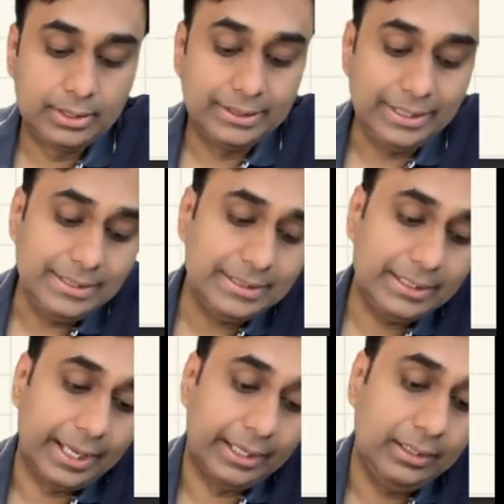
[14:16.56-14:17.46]
This
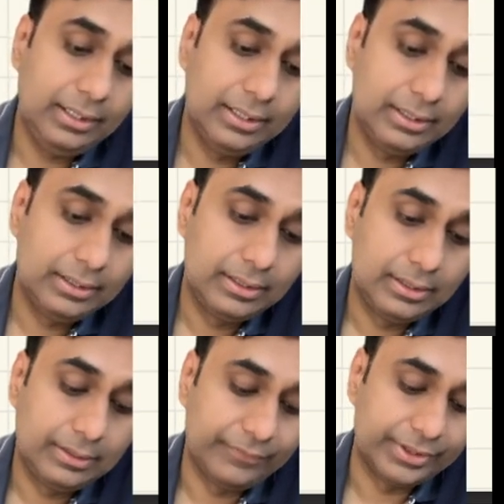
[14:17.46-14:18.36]
thing,
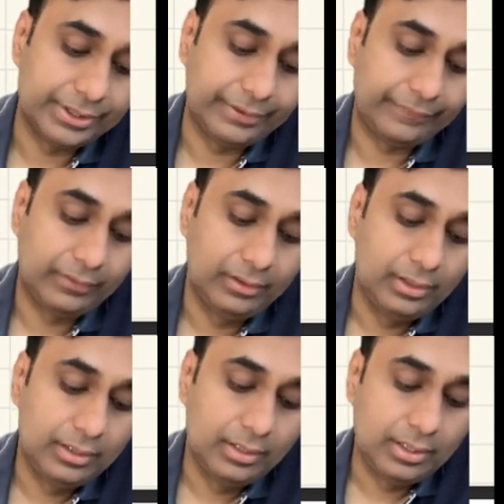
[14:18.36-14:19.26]
which is
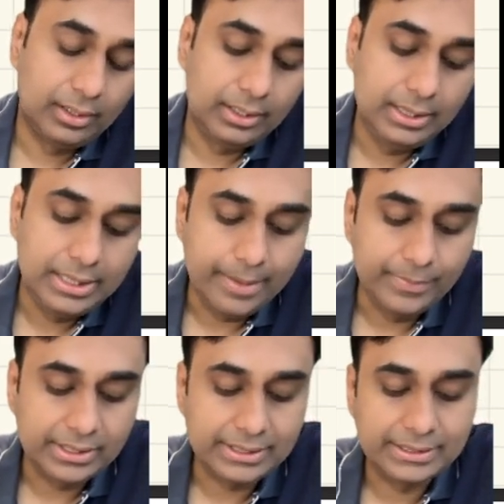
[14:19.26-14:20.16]

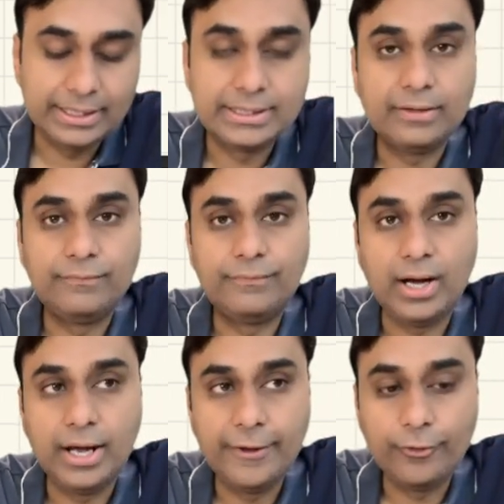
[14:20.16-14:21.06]
limit delta
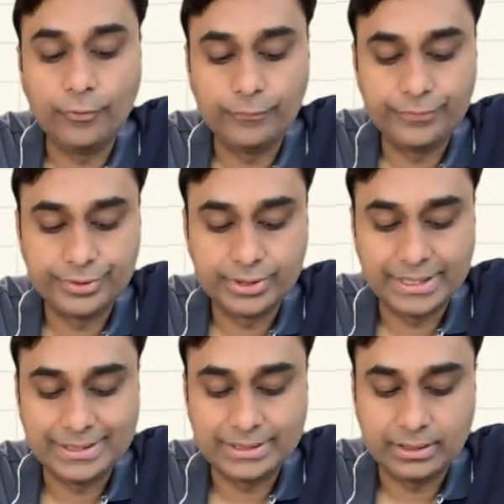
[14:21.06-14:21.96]
y over
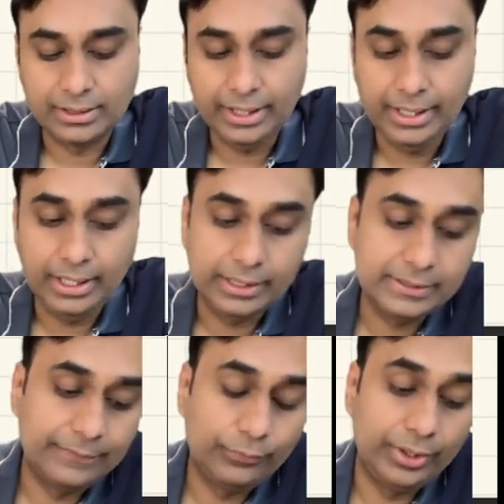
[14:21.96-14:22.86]
delta x,
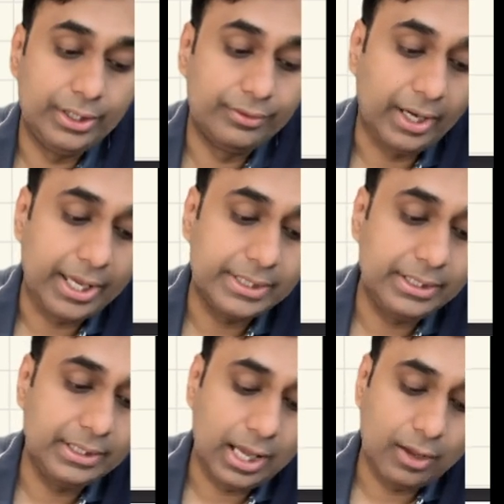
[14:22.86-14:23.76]
we write
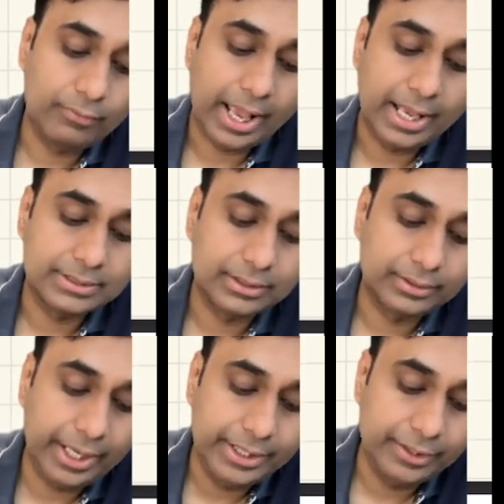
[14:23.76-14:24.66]
it down as the
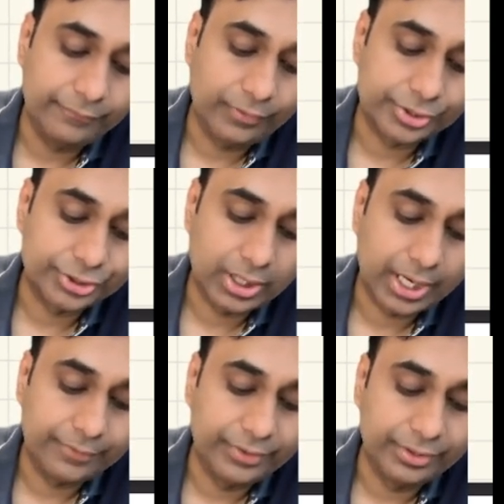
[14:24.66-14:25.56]
gradient function
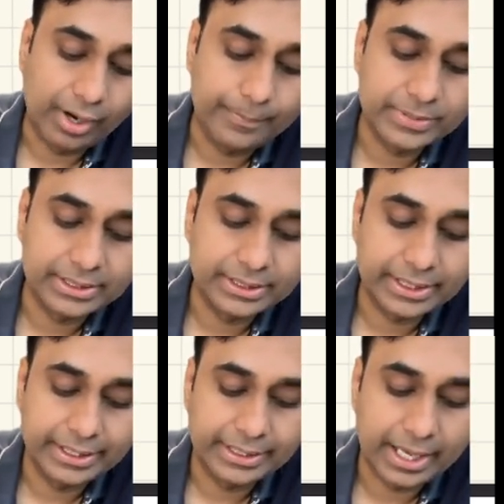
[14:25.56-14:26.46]
and we represent
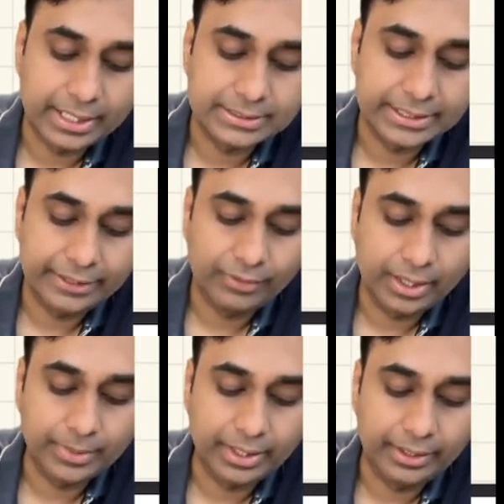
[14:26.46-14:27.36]
it as dy by
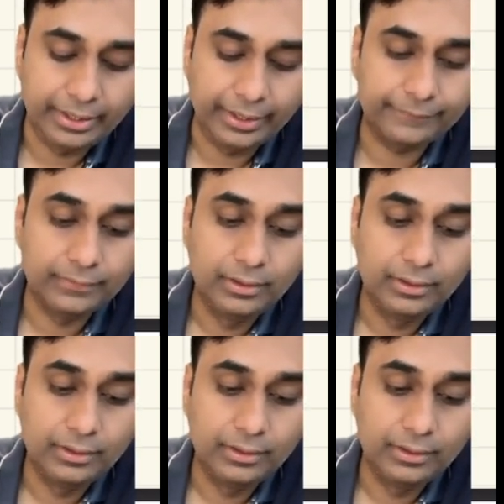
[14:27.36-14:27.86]
dx.